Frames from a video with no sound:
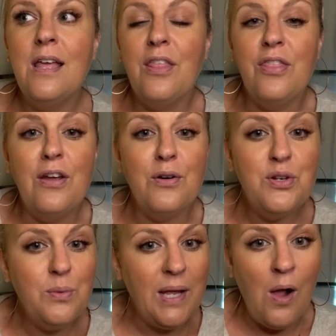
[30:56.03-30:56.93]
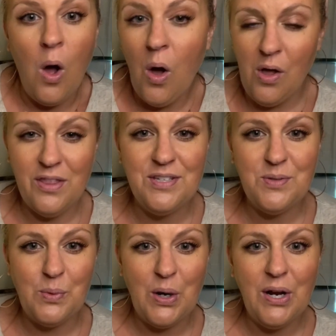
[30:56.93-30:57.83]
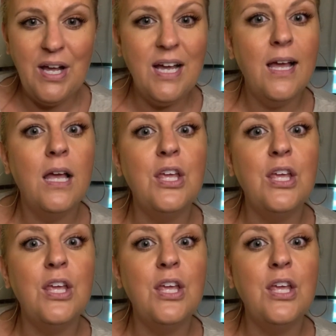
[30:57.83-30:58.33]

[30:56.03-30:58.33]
They're doing all this work.